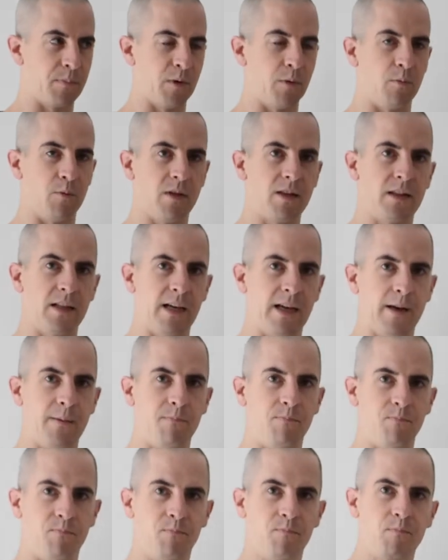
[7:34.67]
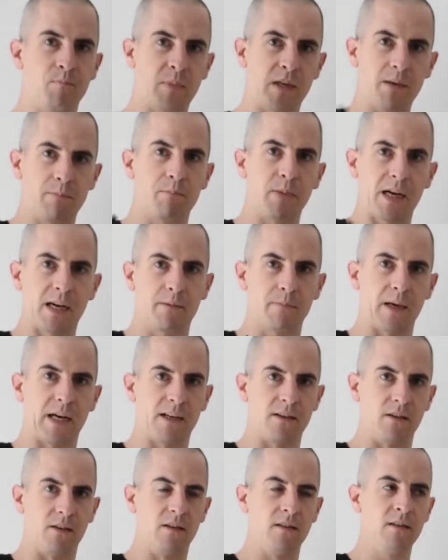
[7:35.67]
but with a big
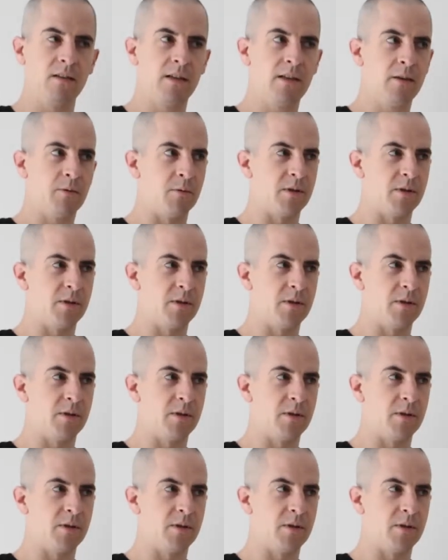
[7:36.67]
backpack on,